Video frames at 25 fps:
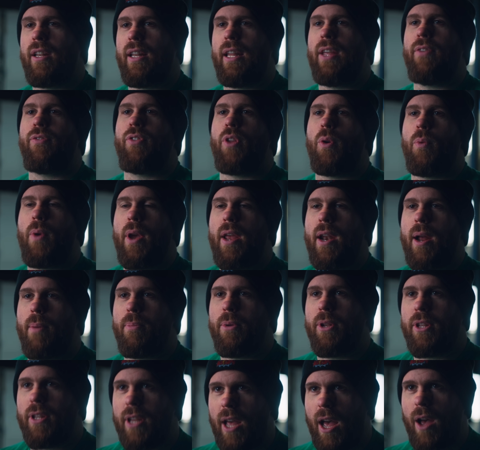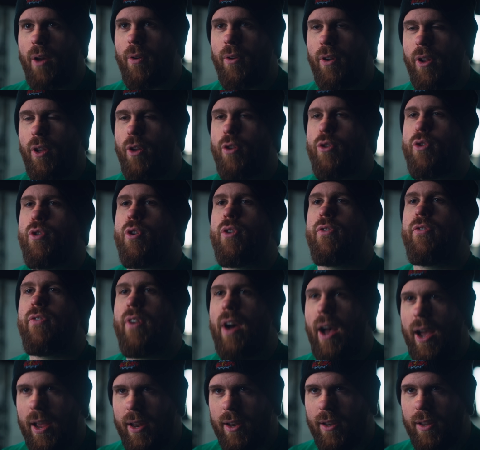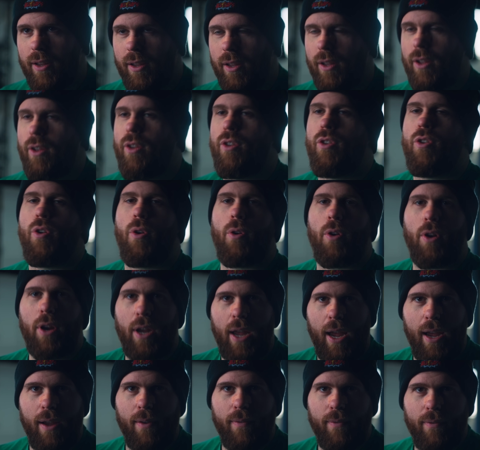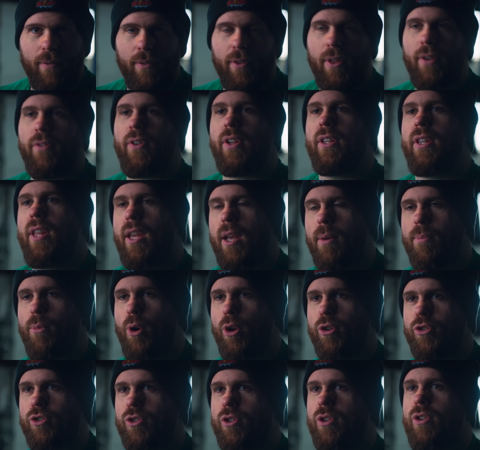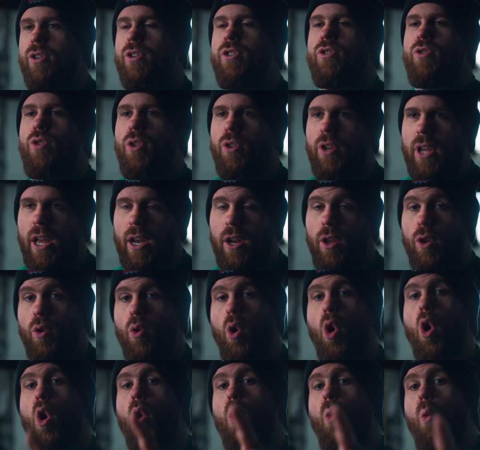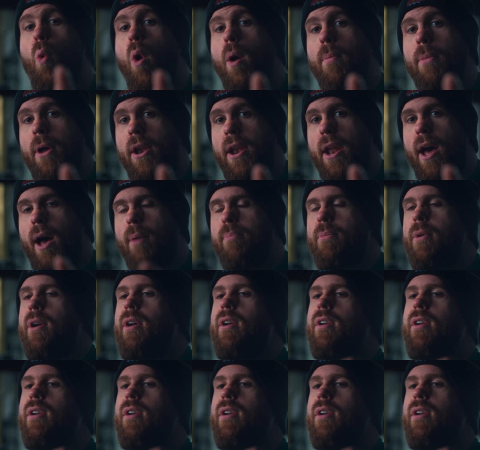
lift the weight up and down, you're fine. You're okay. The fatigue monster is not getting you. Or woman up.